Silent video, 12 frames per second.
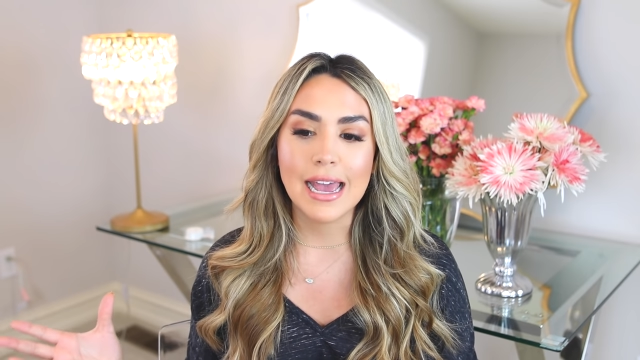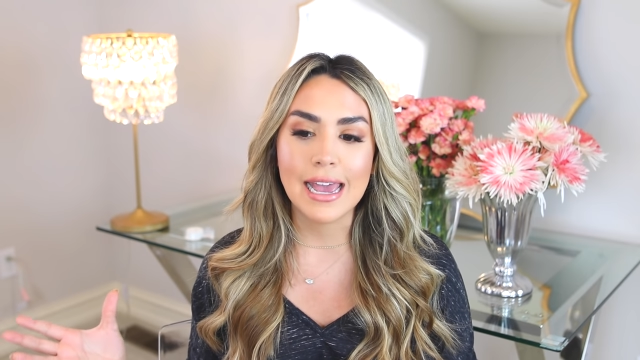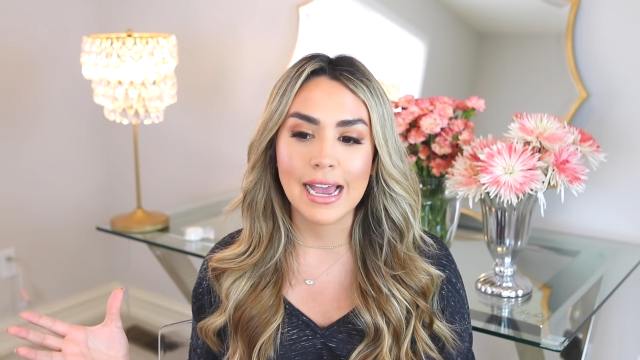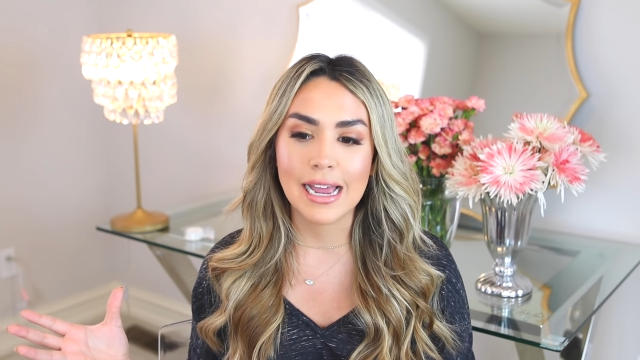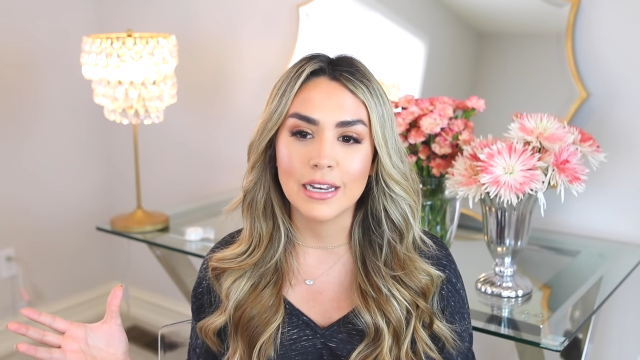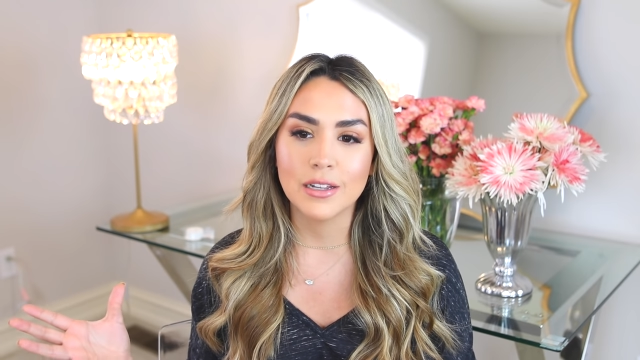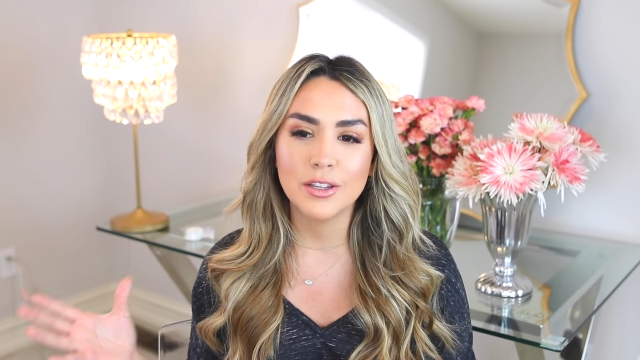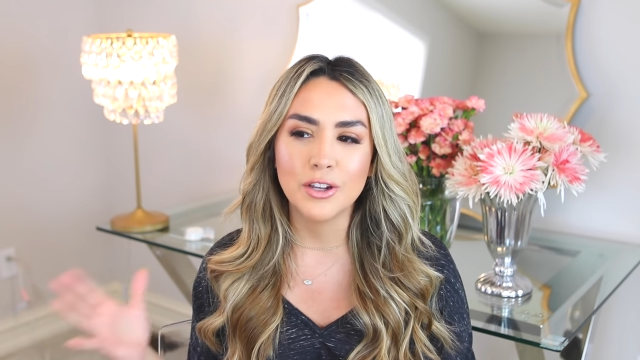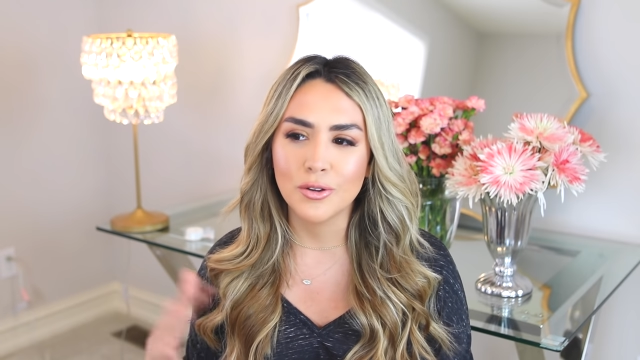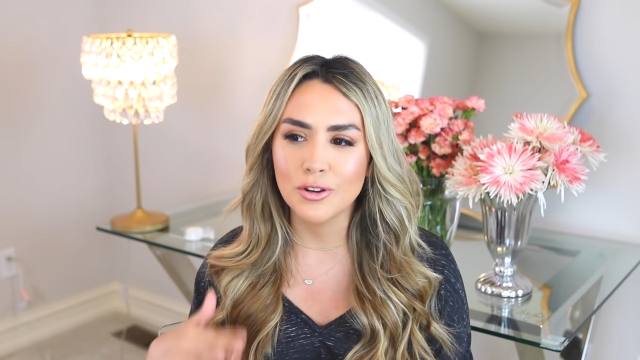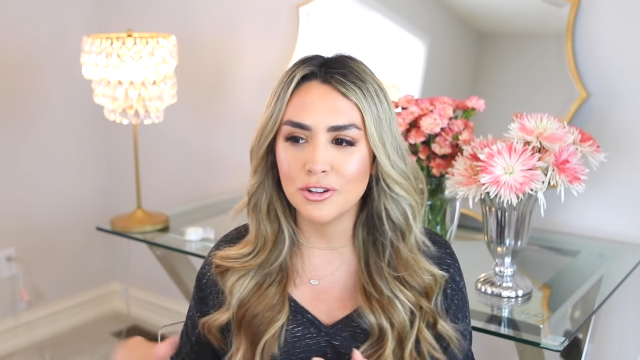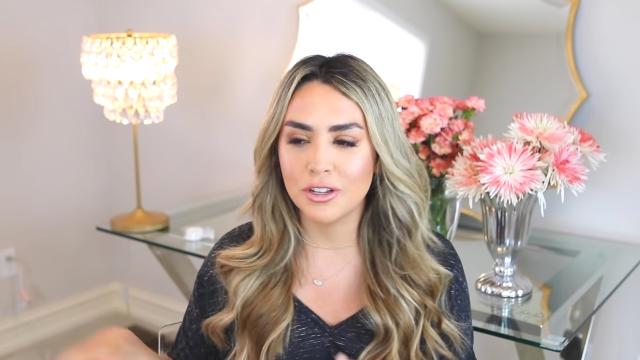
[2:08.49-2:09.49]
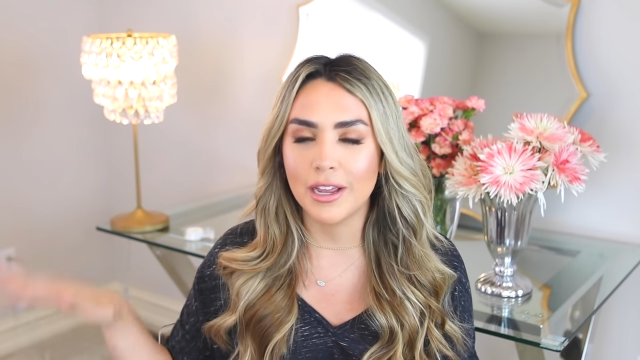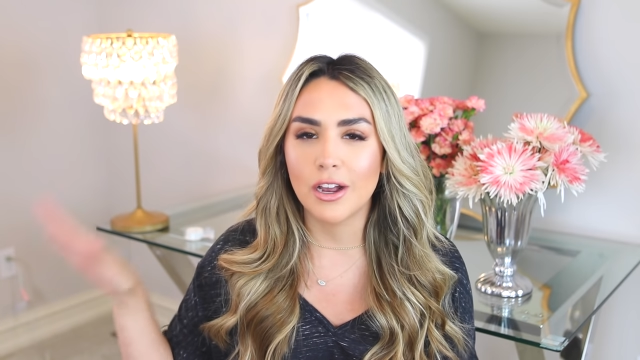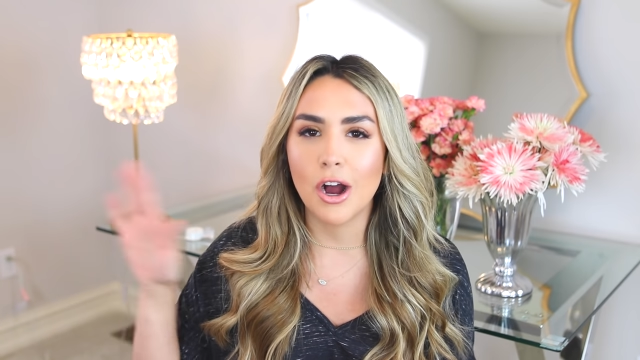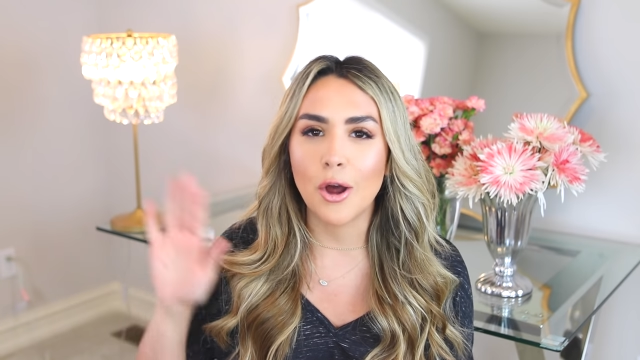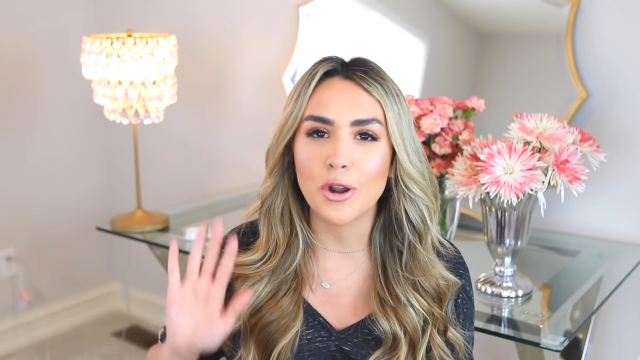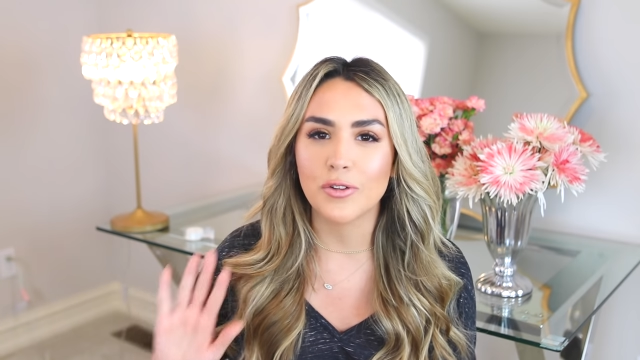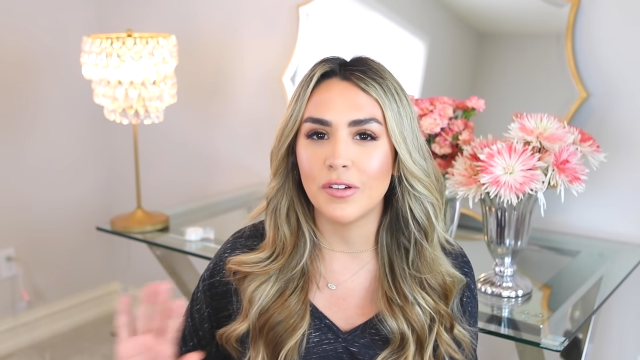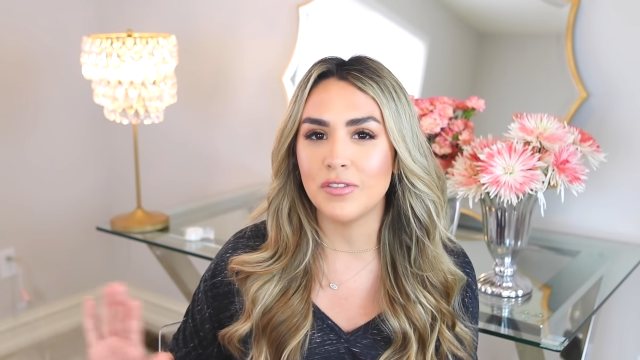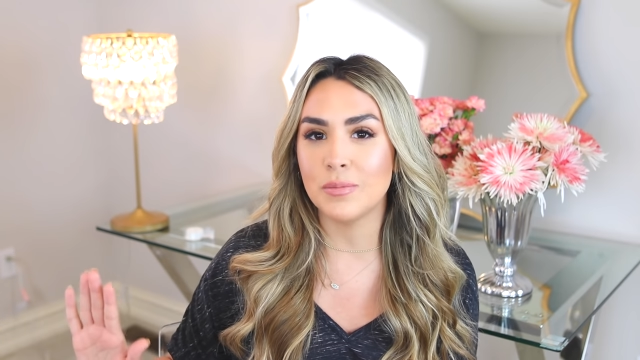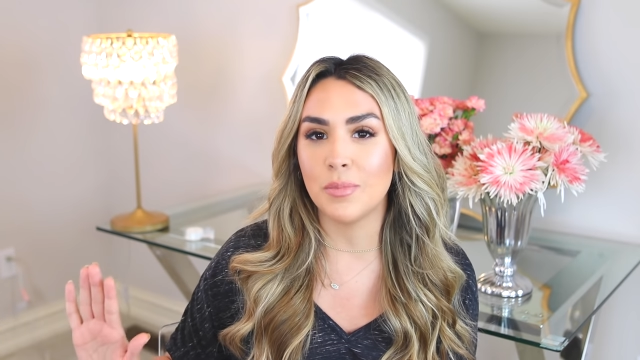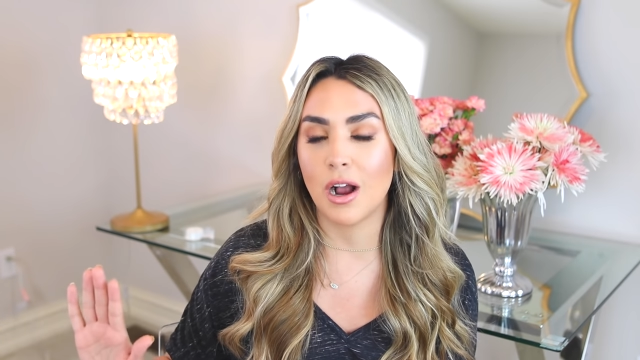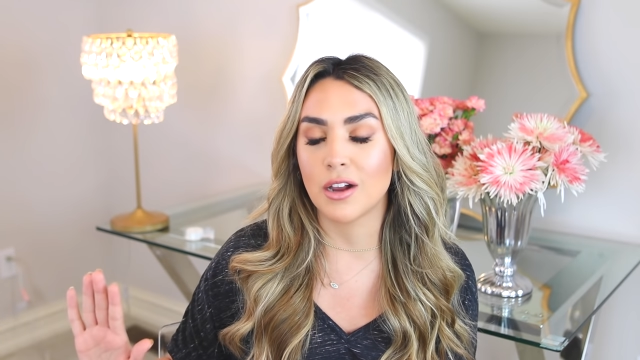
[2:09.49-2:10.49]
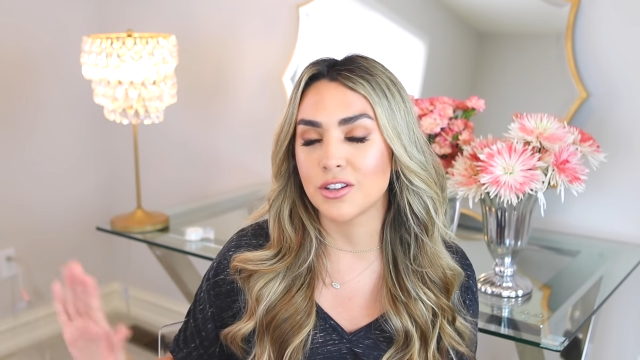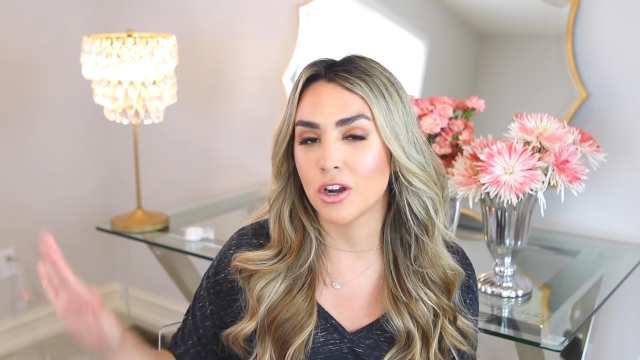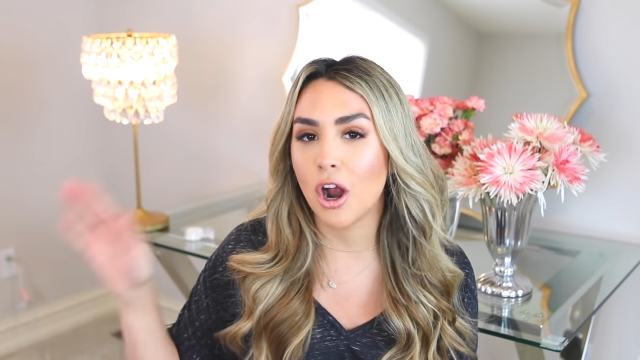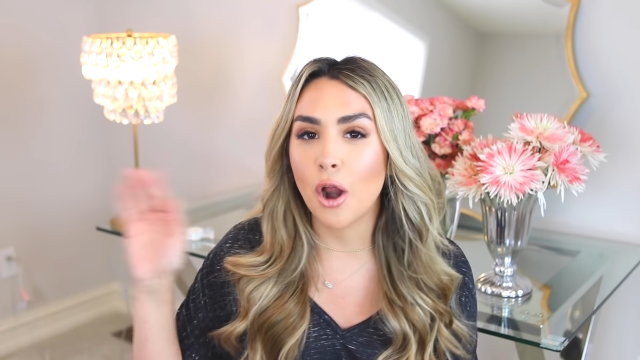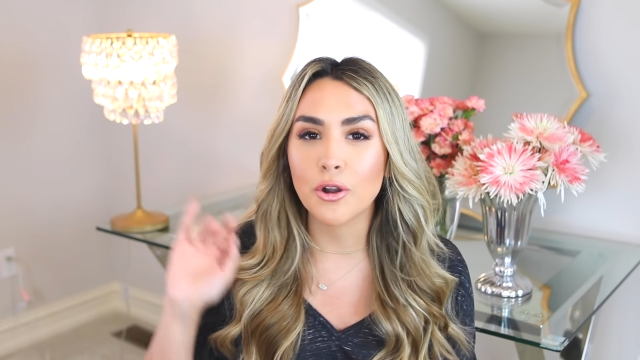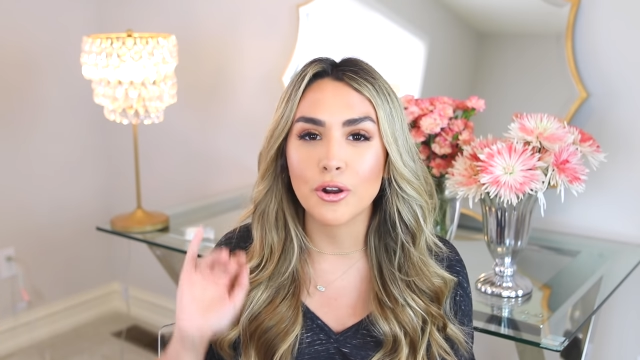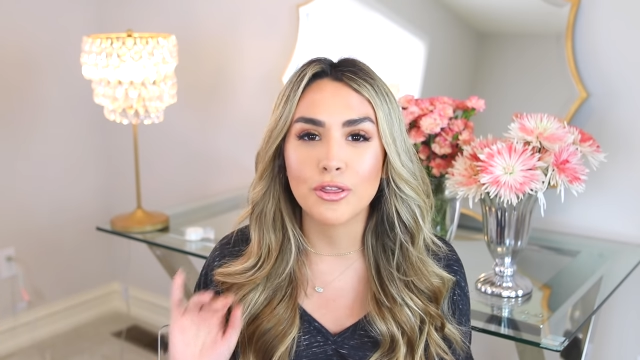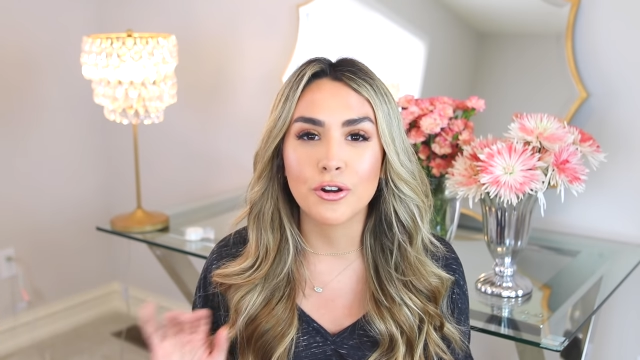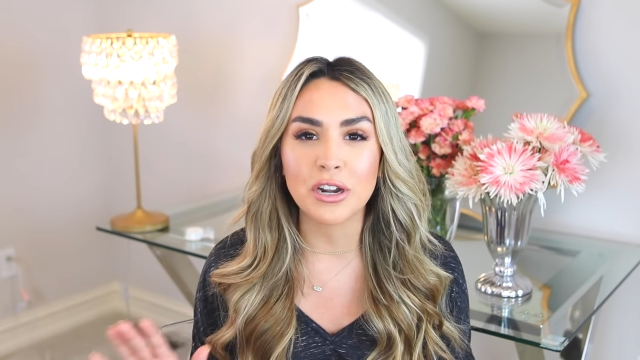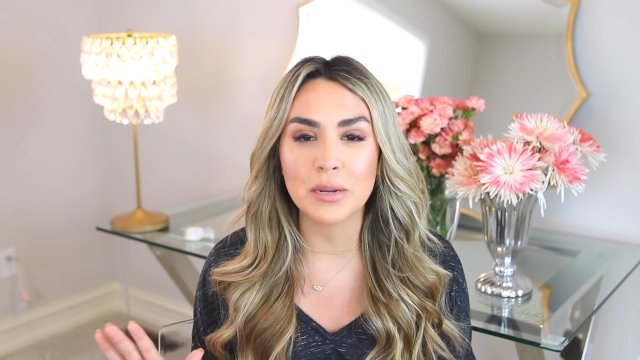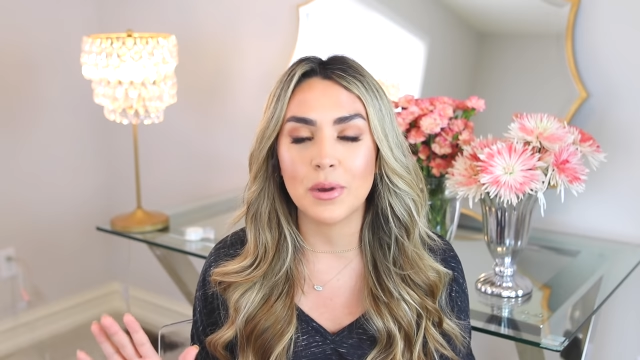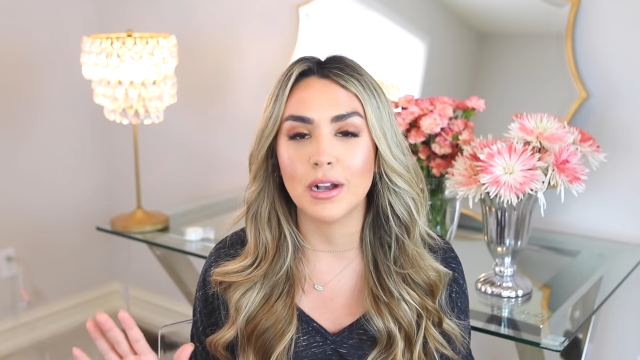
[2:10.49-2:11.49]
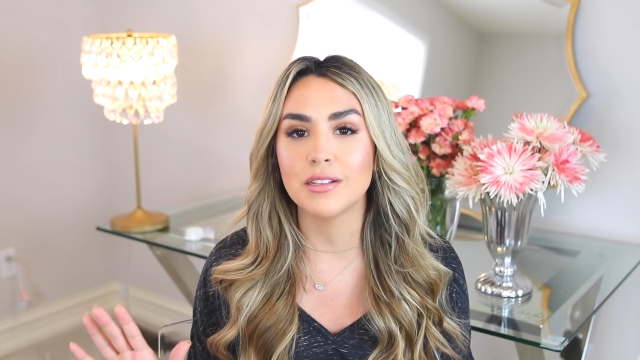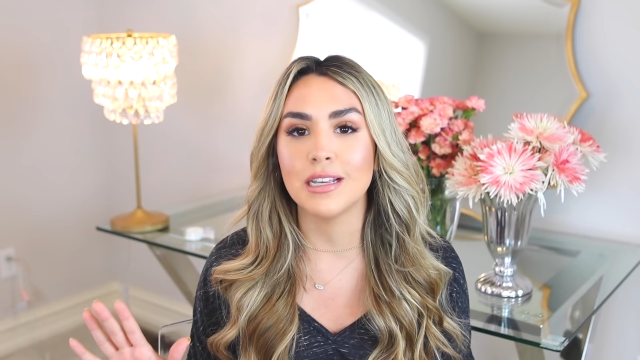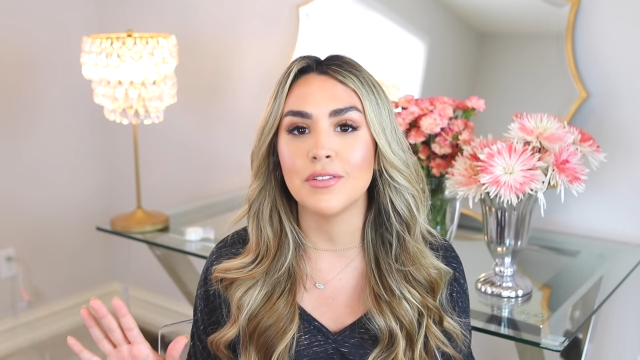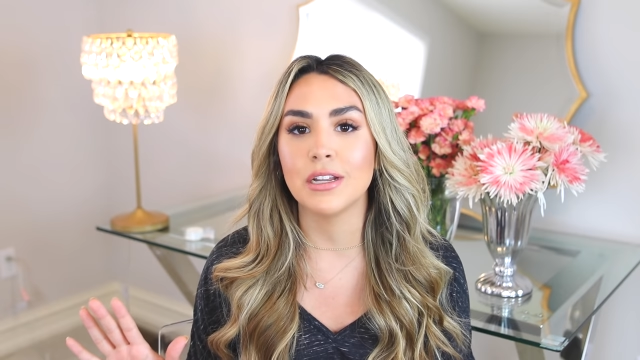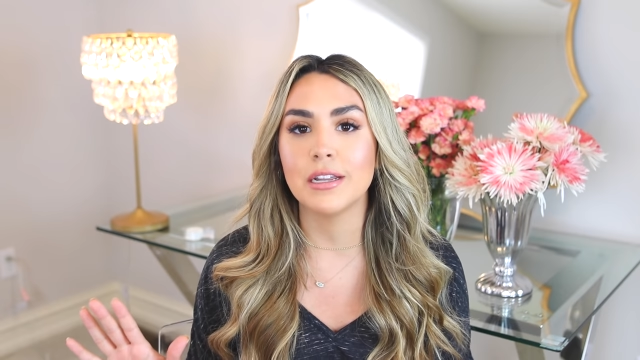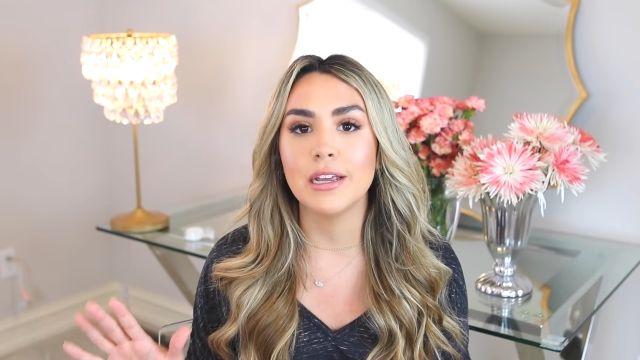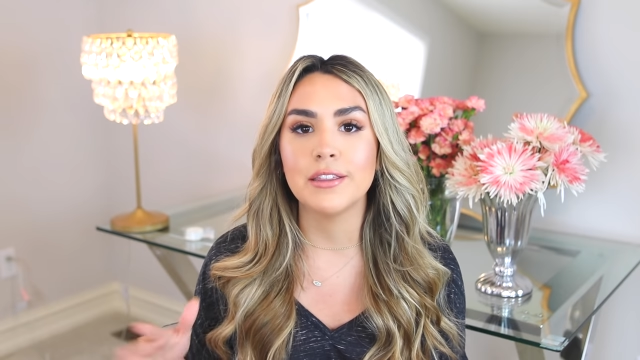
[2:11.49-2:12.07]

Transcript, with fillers: and you know, usually like under fifty bucks or under thirty bucks even,